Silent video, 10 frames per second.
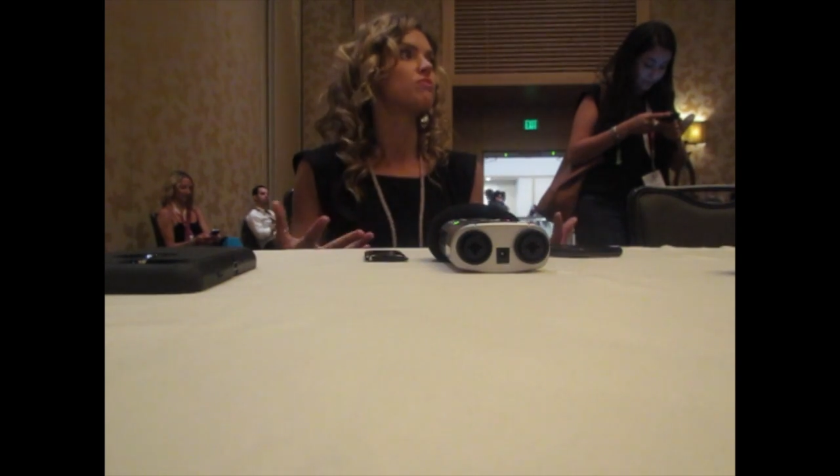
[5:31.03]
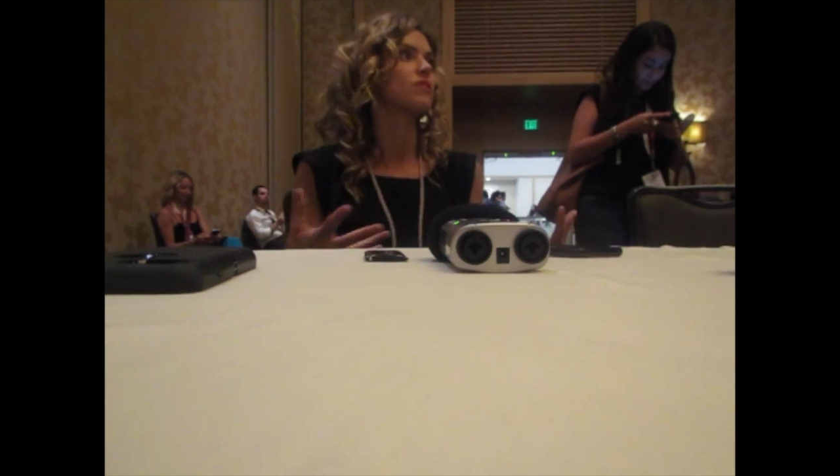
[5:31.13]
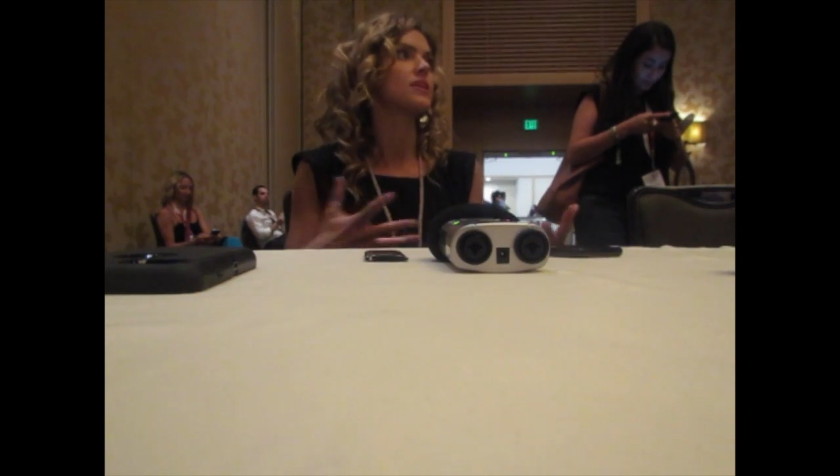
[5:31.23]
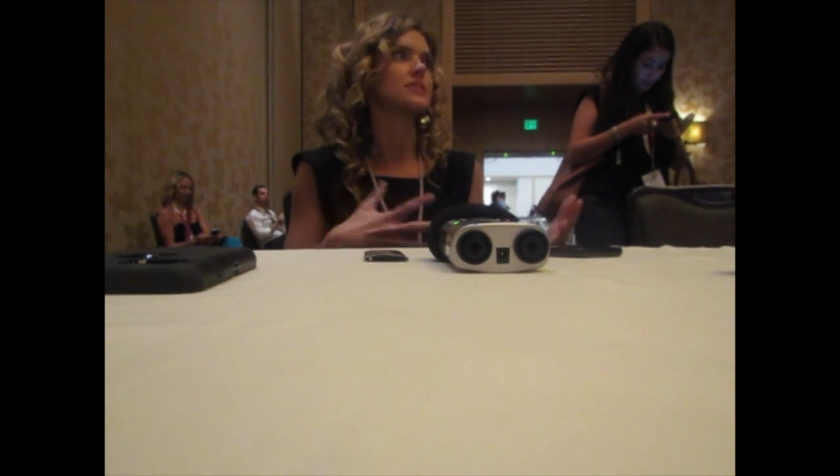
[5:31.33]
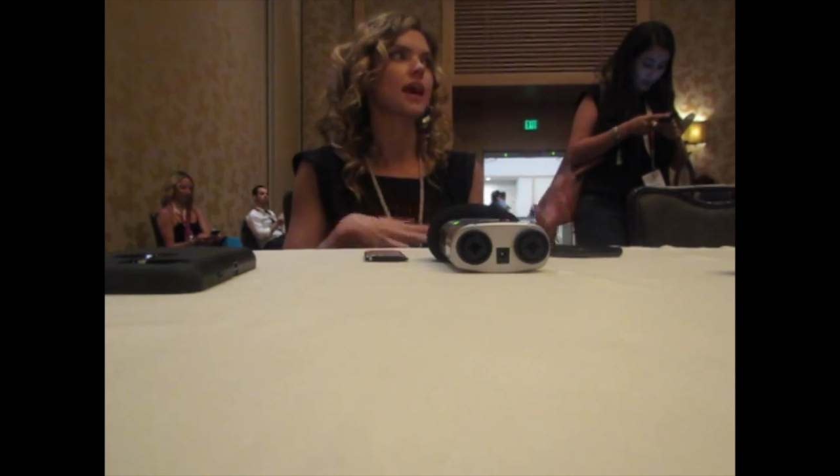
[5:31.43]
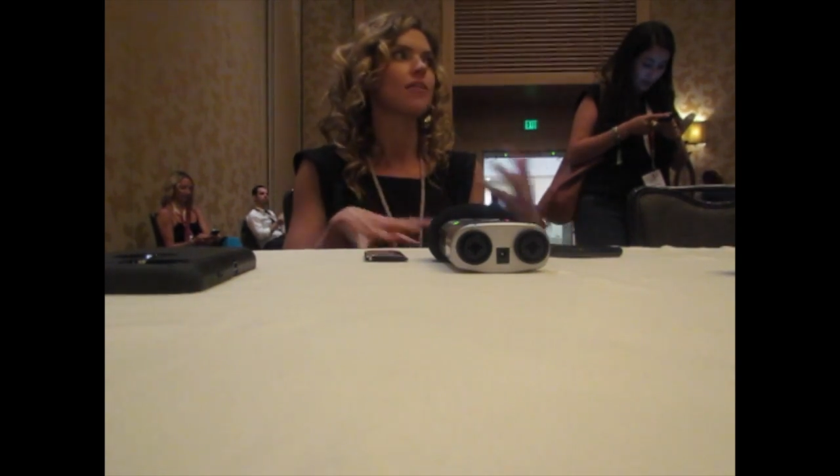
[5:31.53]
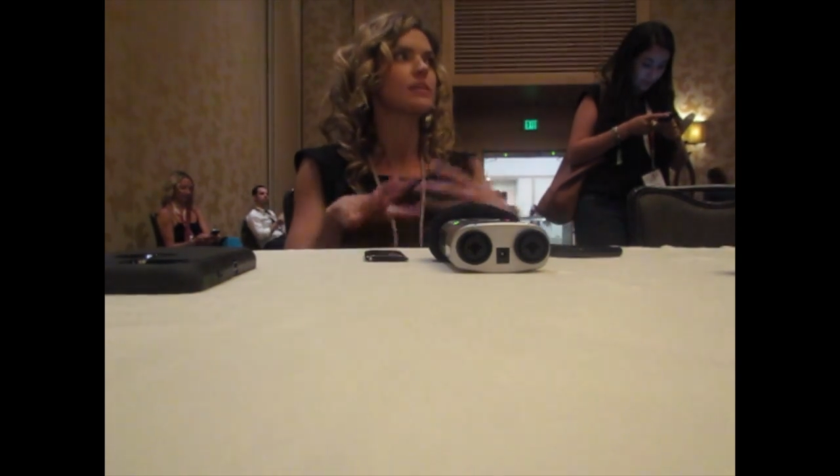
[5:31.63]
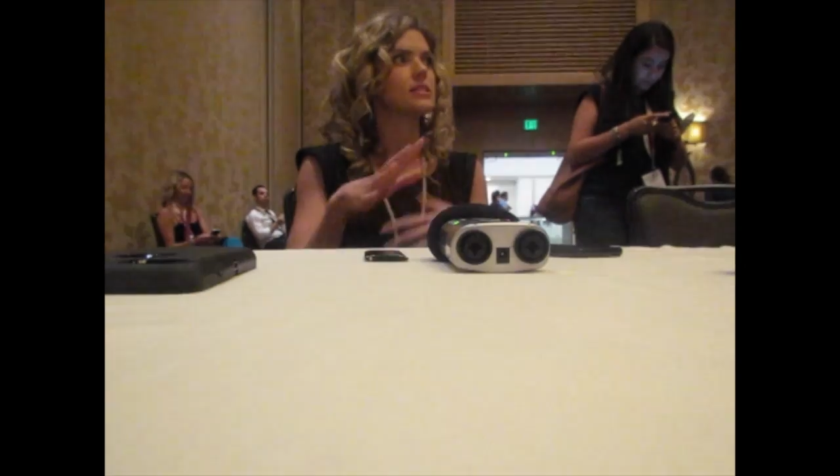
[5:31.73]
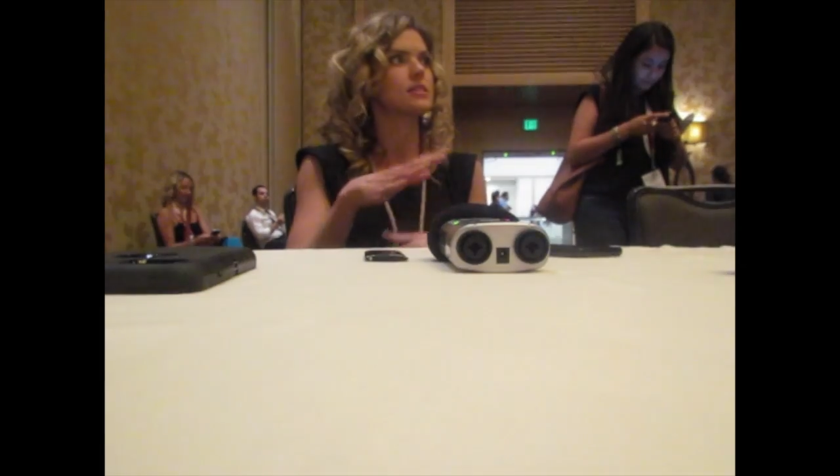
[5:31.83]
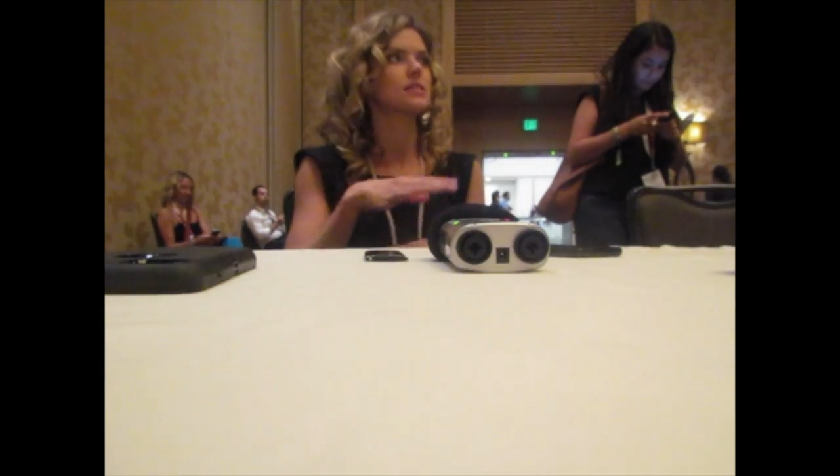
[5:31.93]
for these
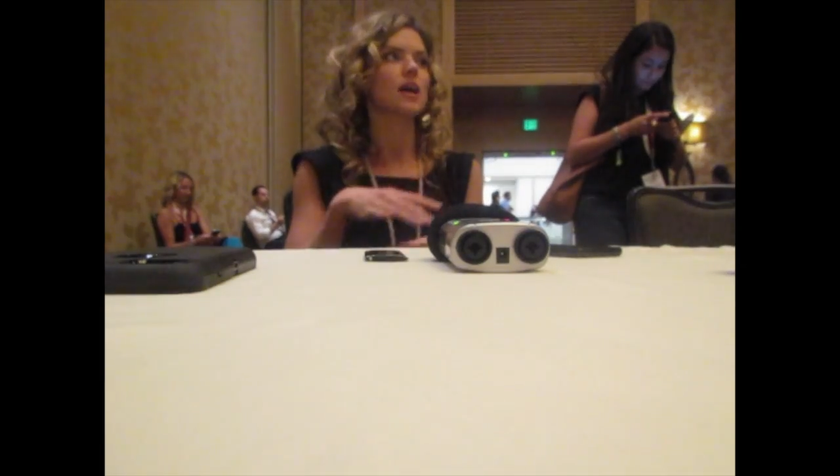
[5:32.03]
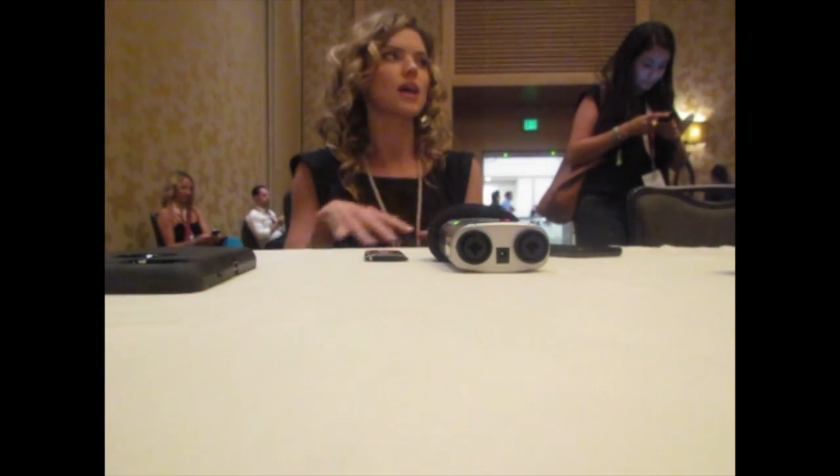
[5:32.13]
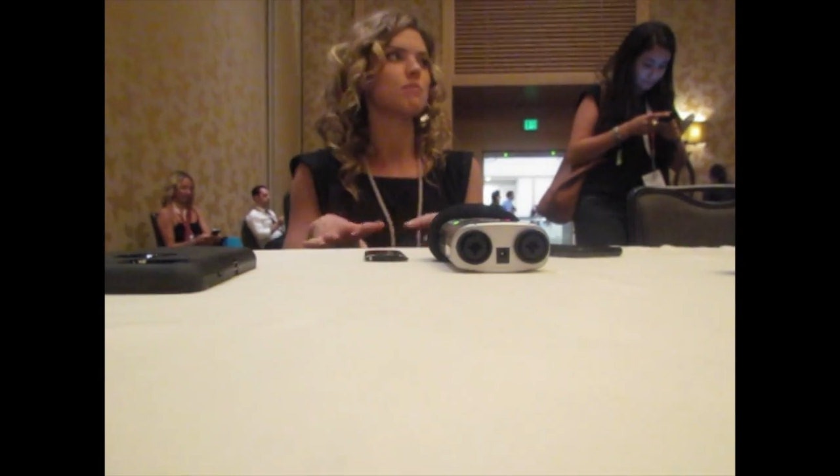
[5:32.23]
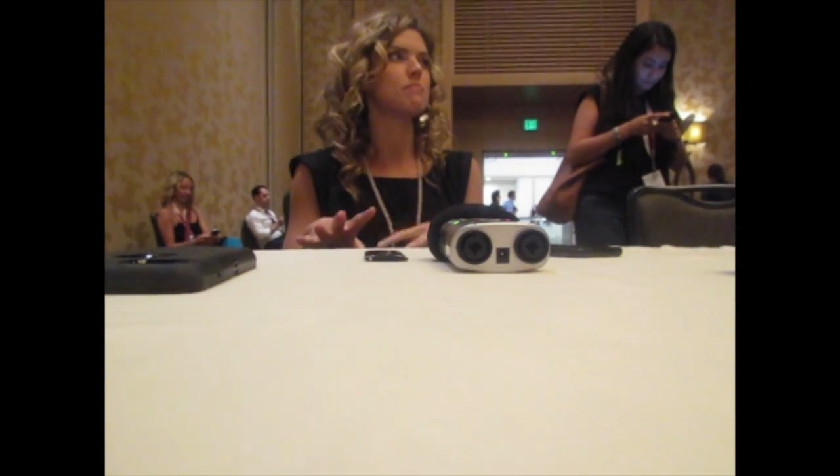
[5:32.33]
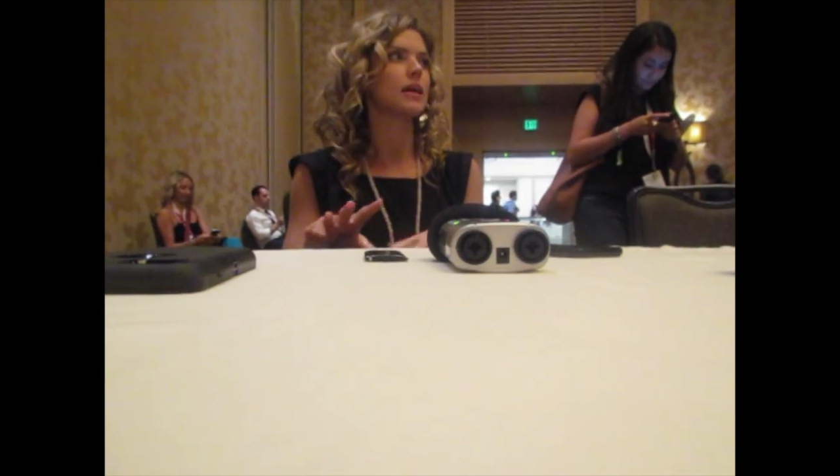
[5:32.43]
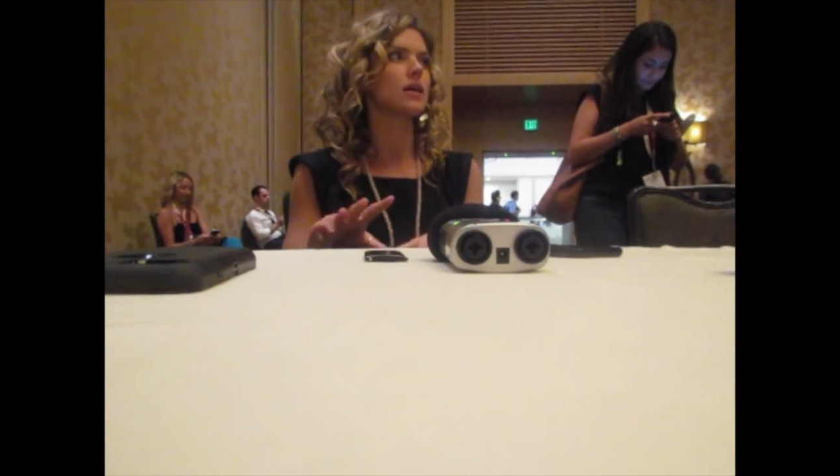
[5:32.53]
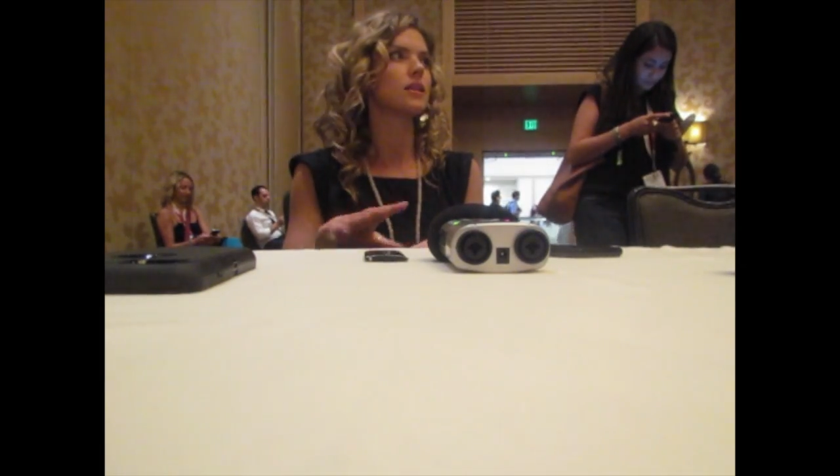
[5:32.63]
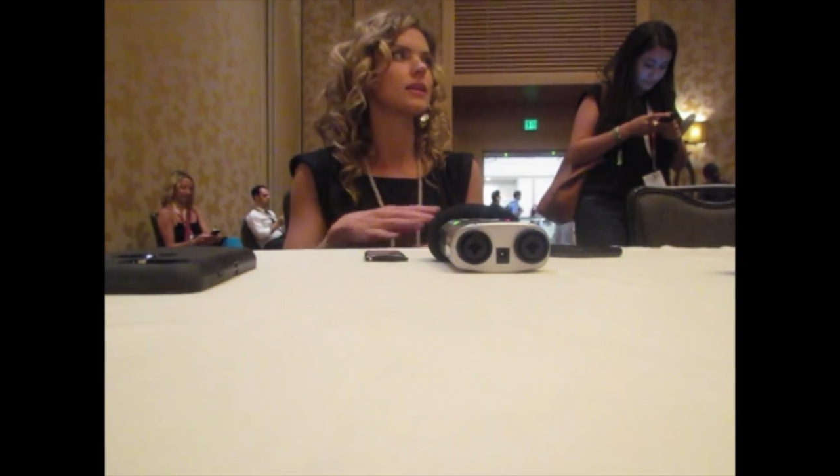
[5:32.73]
characters to kind of mingle.